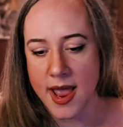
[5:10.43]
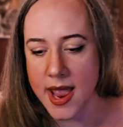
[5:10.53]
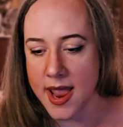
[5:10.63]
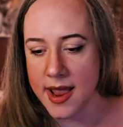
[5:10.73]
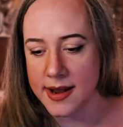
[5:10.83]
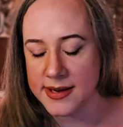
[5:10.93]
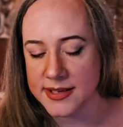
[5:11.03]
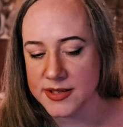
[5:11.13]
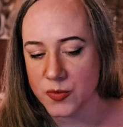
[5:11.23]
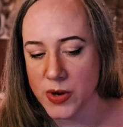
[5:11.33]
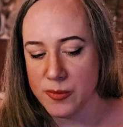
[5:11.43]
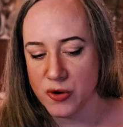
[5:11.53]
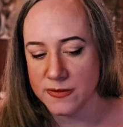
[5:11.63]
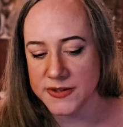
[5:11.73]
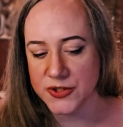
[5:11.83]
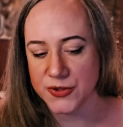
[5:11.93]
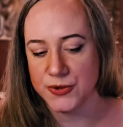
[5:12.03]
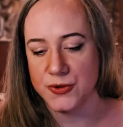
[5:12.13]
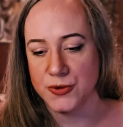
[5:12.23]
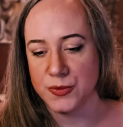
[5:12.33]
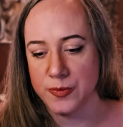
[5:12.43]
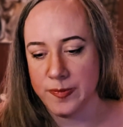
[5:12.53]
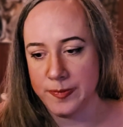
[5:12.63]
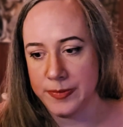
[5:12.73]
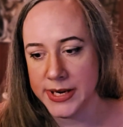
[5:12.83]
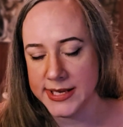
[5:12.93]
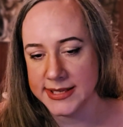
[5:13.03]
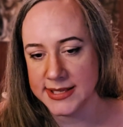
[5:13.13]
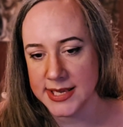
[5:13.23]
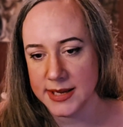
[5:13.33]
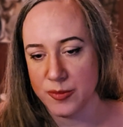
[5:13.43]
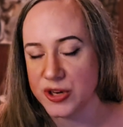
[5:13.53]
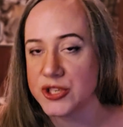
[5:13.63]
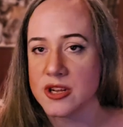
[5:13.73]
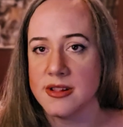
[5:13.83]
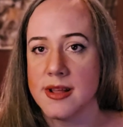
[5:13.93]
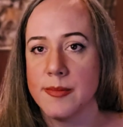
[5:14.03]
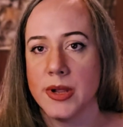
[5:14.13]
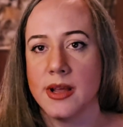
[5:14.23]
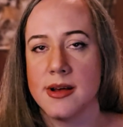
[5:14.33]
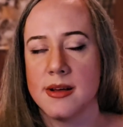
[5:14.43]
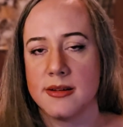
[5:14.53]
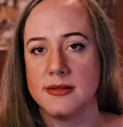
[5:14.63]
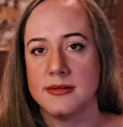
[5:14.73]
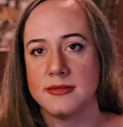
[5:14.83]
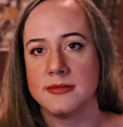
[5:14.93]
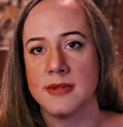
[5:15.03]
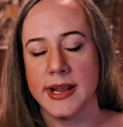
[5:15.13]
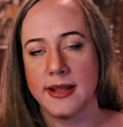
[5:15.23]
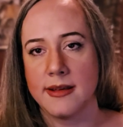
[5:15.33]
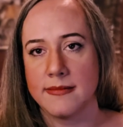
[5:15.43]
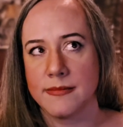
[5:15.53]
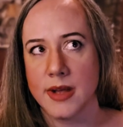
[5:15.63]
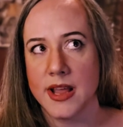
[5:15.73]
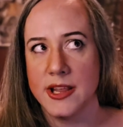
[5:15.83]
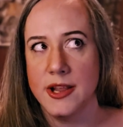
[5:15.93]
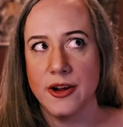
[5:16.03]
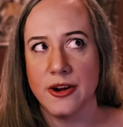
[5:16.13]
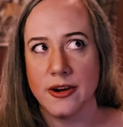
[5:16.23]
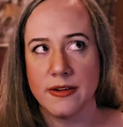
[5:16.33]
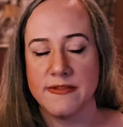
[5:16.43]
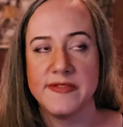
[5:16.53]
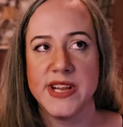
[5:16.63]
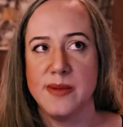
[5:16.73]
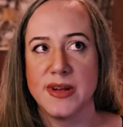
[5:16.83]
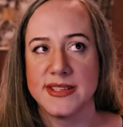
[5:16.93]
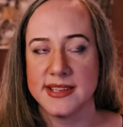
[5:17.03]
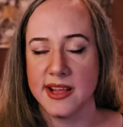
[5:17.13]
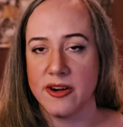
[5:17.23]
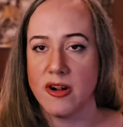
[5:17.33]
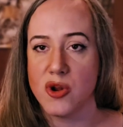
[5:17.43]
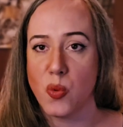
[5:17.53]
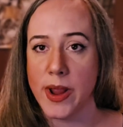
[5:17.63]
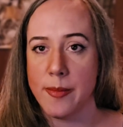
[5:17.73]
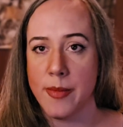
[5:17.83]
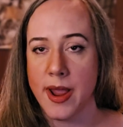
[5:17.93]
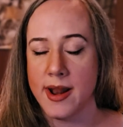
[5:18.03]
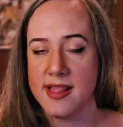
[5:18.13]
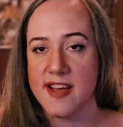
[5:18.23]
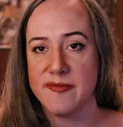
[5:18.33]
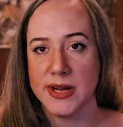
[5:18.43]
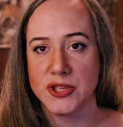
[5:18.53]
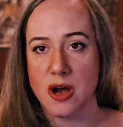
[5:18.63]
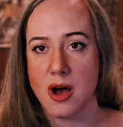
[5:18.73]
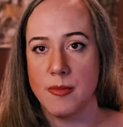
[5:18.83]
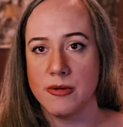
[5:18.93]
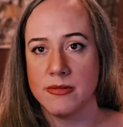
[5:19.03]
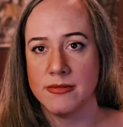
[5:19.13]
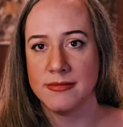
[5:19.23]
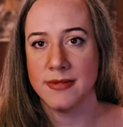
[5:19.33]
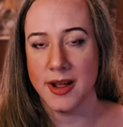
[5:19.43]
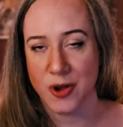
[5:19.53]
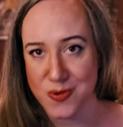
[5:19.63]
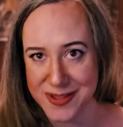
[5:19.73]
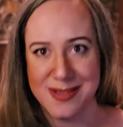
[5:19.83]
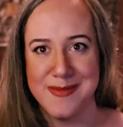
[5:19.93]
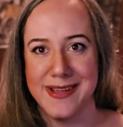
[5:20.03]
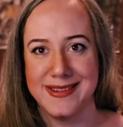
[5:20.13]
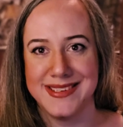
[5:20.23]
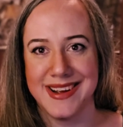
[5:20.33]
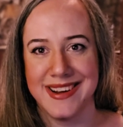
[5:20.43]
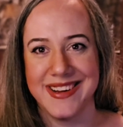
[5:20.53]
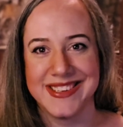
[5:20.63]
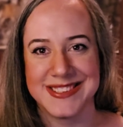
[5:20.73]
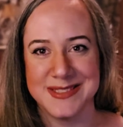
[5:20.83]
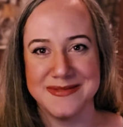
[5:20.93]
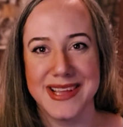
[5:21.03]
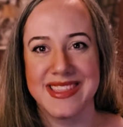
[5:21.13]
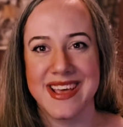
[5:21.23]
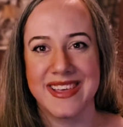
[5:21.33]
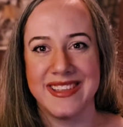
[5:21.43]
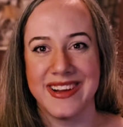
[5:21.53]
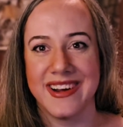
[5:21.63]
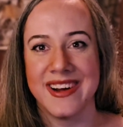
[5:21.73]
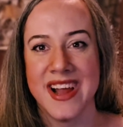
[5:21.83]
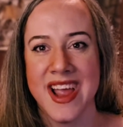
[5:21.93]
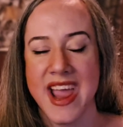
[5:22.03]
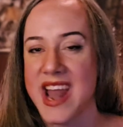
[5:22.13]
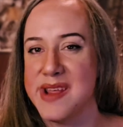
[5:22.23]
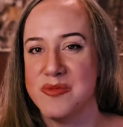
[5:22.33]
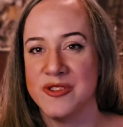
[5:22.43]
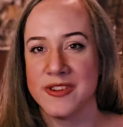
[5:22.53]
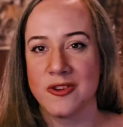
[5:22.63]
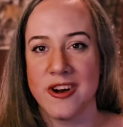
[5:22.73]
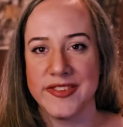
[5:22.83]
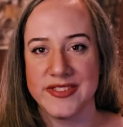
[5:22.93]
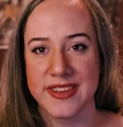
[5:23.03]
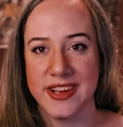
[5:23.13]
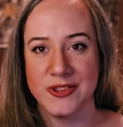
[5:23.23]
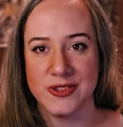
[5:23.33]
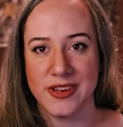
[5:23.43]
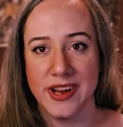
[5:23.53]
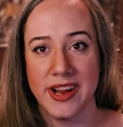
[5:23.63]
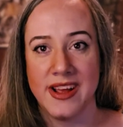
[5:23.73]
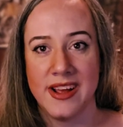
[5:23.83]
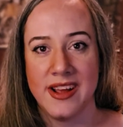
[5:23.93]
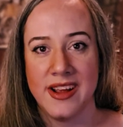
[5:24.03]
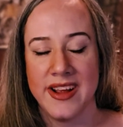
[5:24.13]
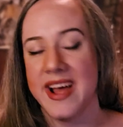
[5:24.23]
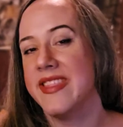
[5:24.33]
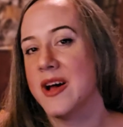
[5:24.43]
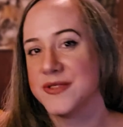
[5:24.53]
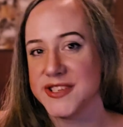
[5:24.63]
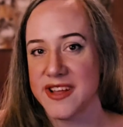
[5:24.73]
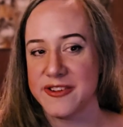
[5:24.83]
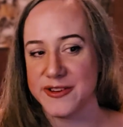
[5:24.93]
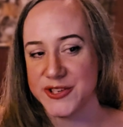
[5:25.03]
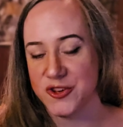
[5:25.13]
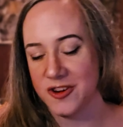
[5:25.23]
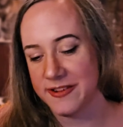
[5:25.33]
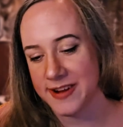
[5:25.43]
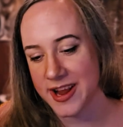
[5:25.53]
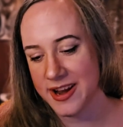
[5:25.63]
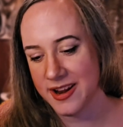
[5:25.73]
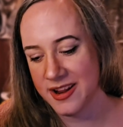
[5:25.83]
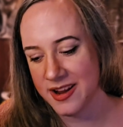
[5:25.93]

And we moved to BC, British Columbia, like a year, 15 months later on a whim. And I left my job. I quit the military, just to make that clear. And I moved across the country. And that was another intuitive hit.